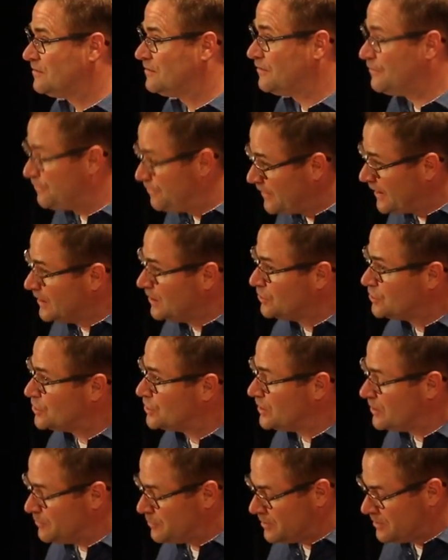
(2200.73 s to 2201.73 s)

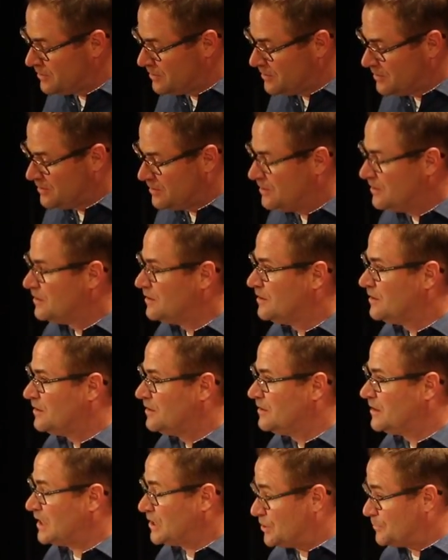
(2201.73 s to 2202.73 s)
Fellowship.
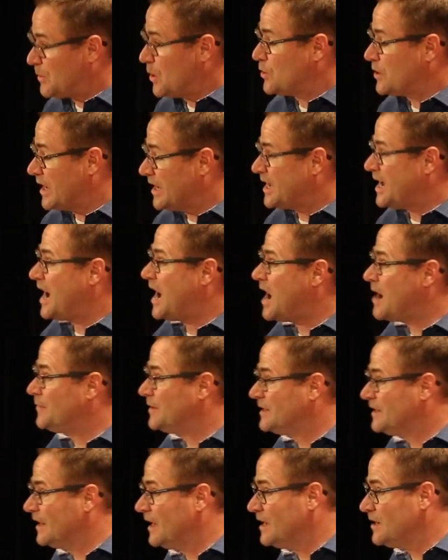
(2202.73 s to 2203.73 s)
They spoke a
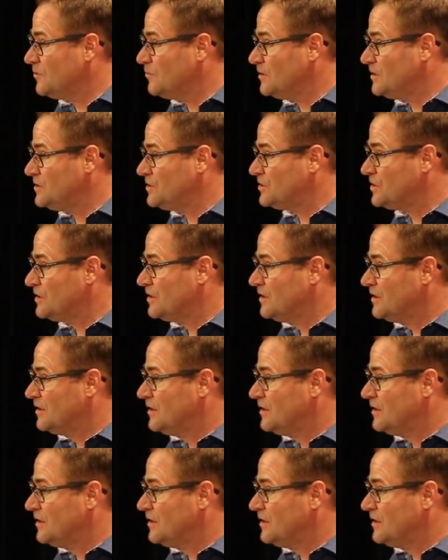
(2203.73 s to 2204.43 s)
common language.